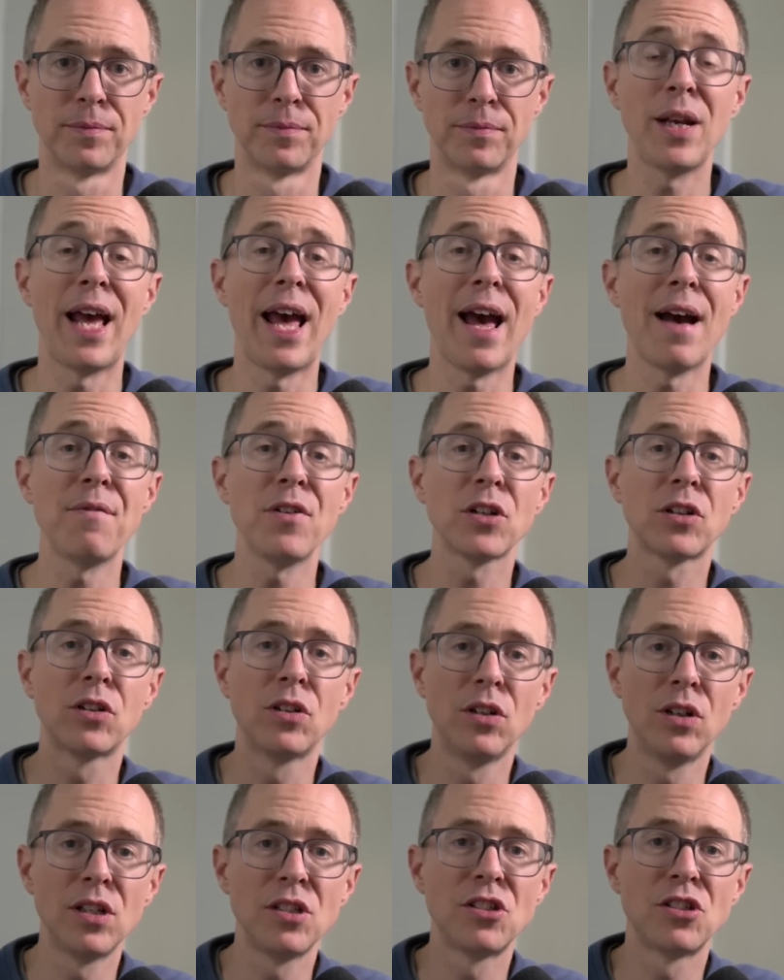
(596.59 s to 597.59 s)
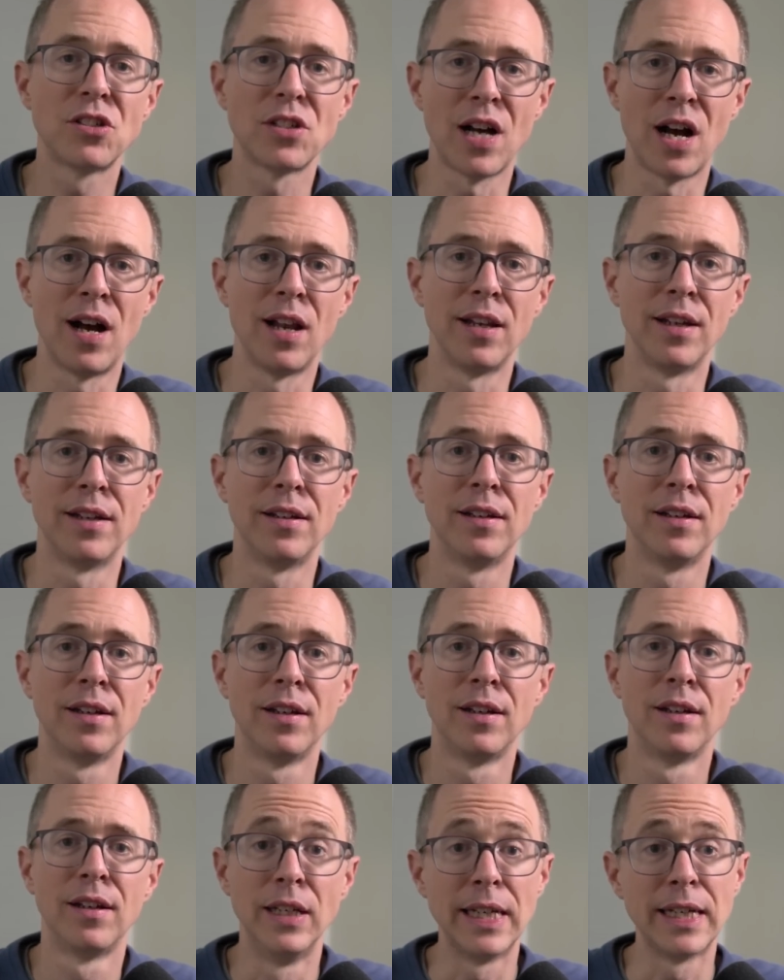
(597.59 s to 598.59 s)
But have a good, solid
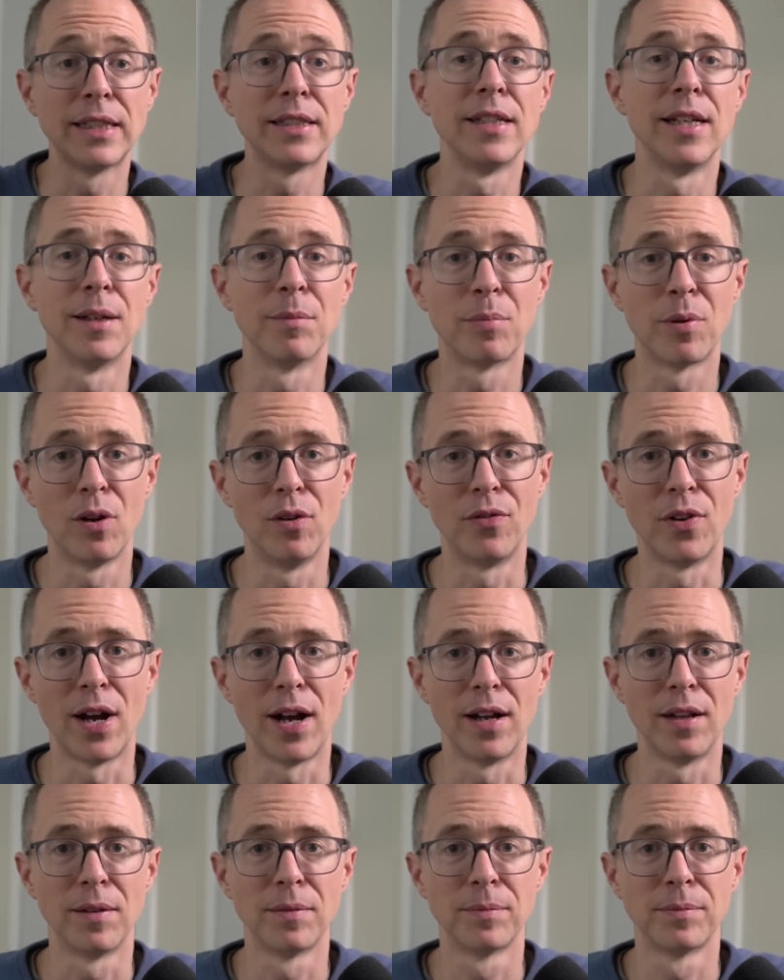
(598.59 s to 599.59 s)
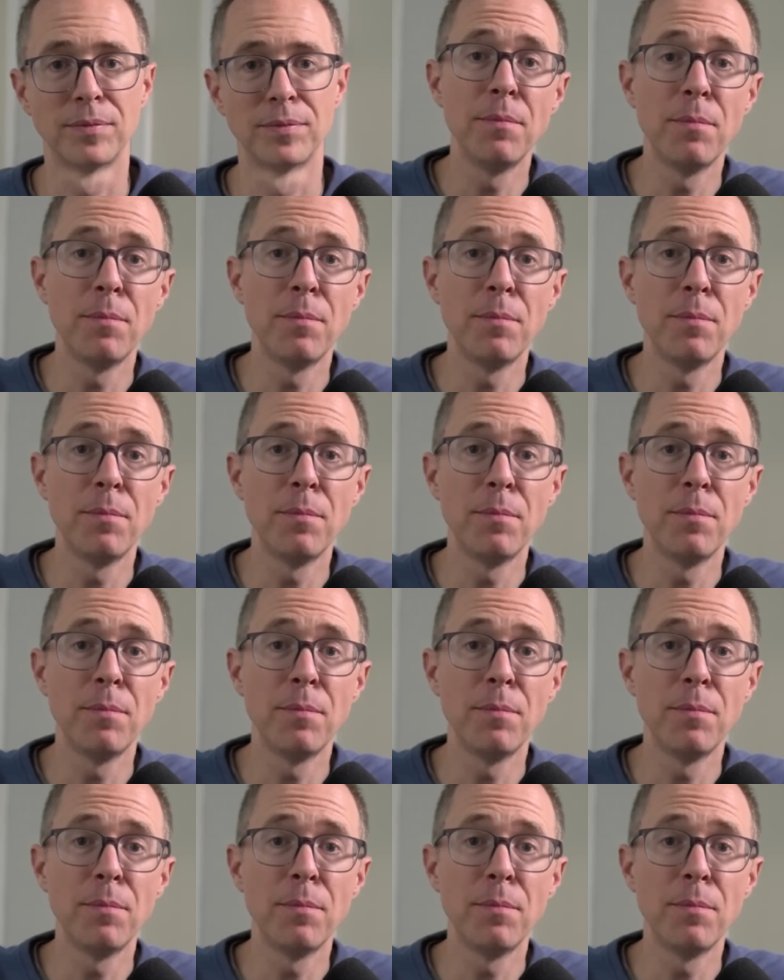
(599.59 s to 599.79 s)
LinkedIn profile.